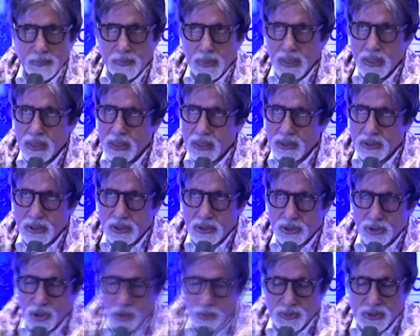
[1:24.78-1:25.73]
get many
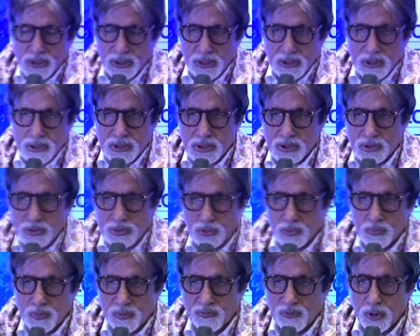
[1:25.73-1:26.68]
other top singers
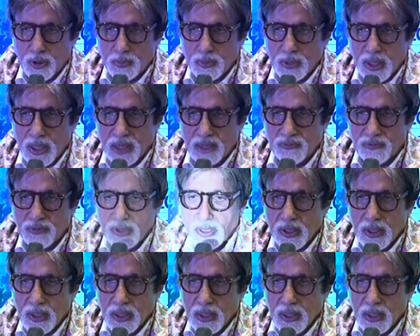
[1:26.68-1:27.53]
to perform live